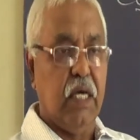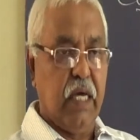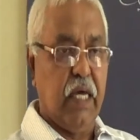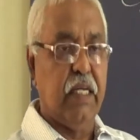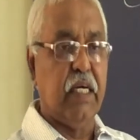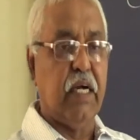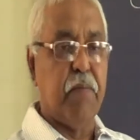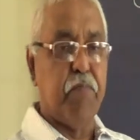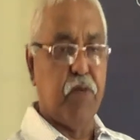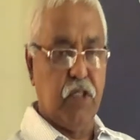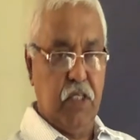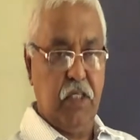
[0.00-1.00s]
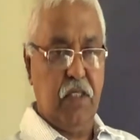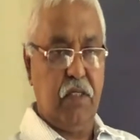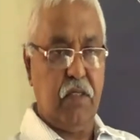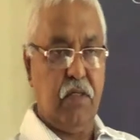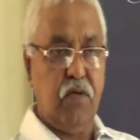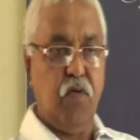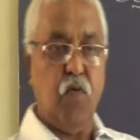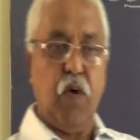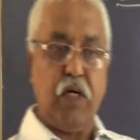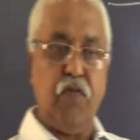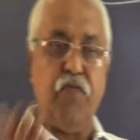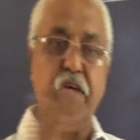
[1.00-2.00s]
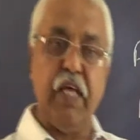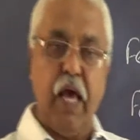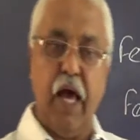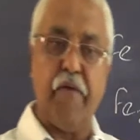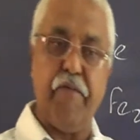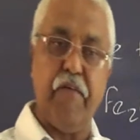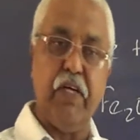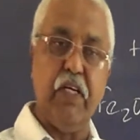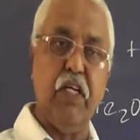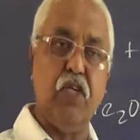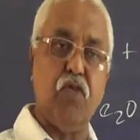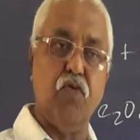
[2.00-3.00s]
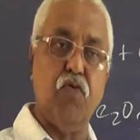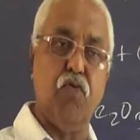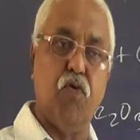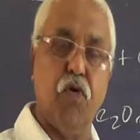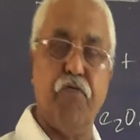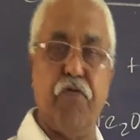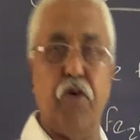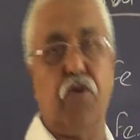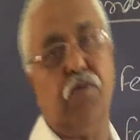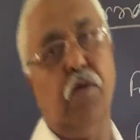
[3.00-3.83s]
Any component, what we have, we need to go for